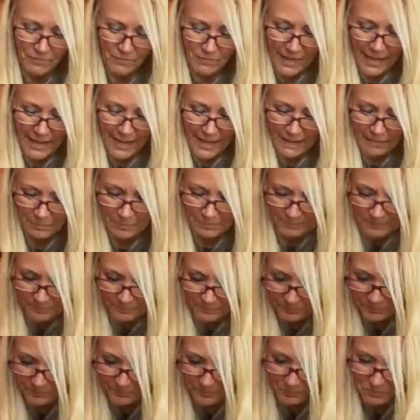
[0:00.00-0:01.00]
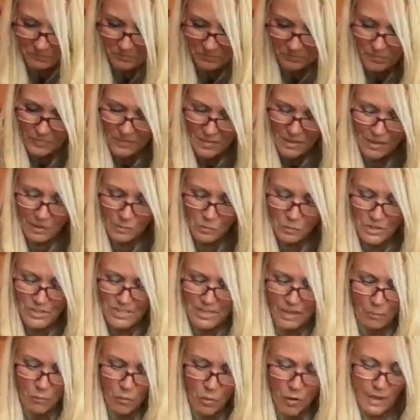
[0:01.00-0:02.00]
someone told me on Log Home
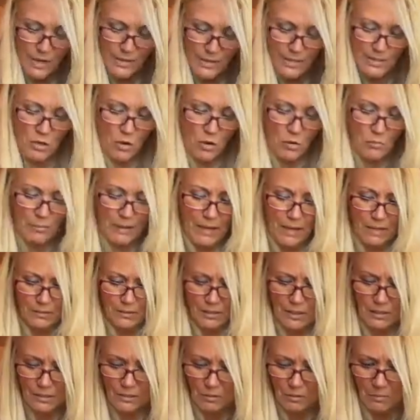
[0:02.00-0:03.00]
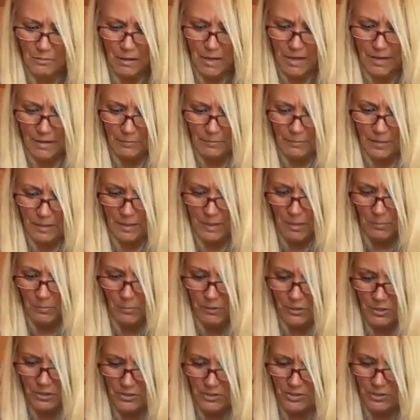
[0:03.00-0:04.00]
Mom a couple years ago, finally broke down, I got the
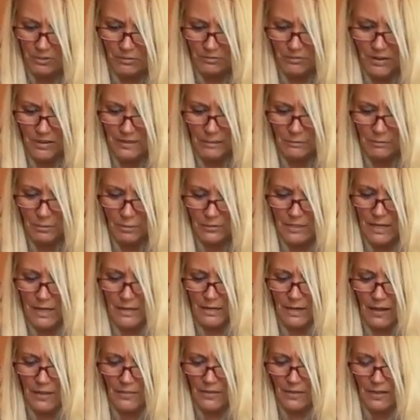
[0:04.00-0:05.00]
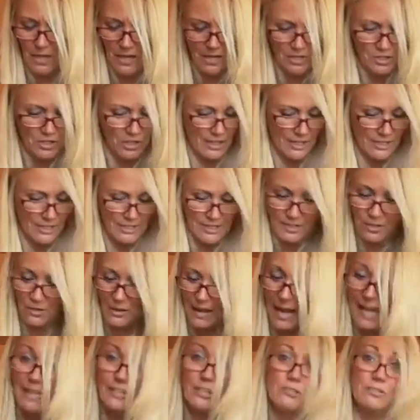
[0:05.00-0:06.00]
Ninja, still hadn't used it as a pressure
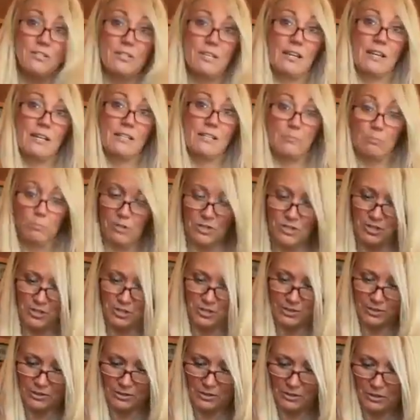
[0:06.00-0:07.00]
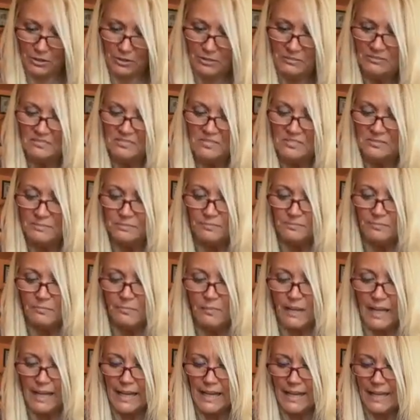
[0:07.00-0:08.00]
cooker. And they're
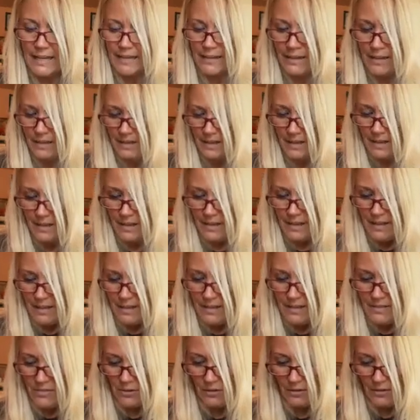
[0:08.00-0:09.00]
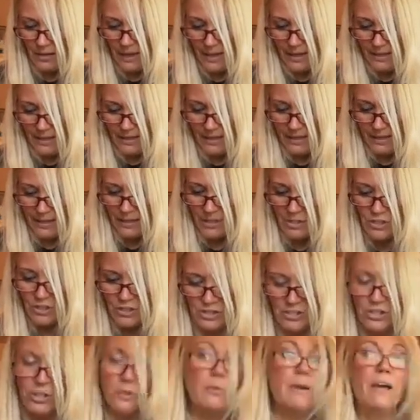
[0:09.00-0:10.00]
like, just do it. I'm telling you, it's
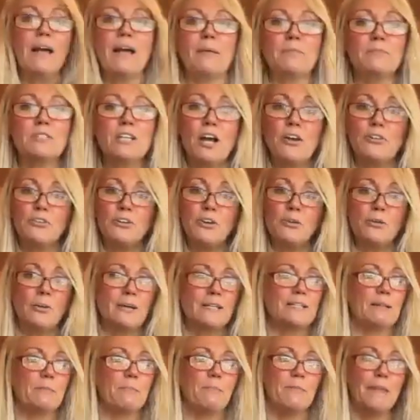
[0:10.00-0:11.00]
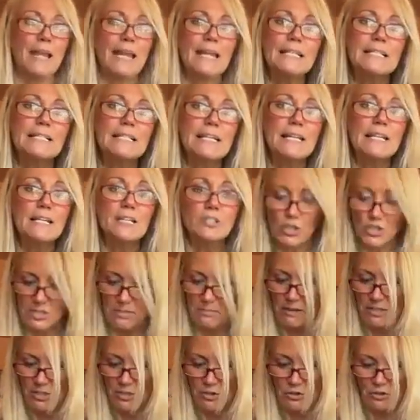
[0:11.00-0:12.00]
amazing. Just make sure you release the air
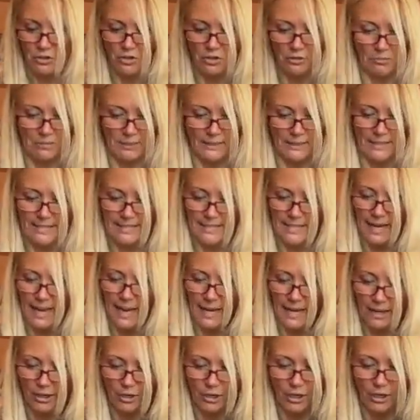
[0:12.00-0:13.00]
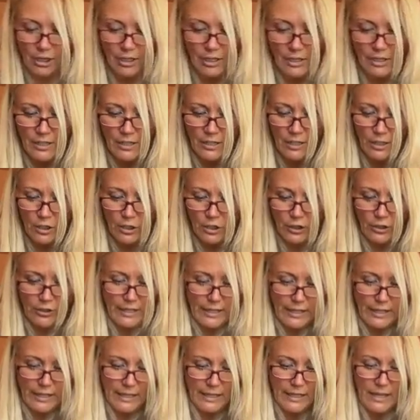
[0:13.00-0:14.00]
good. And so I
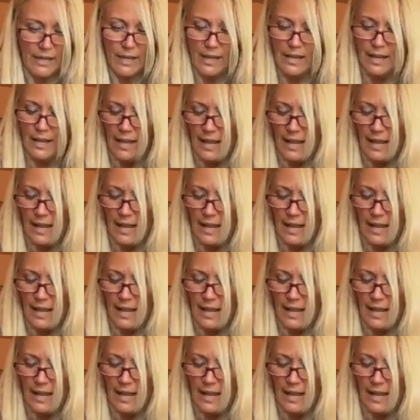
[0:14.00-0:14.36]
did.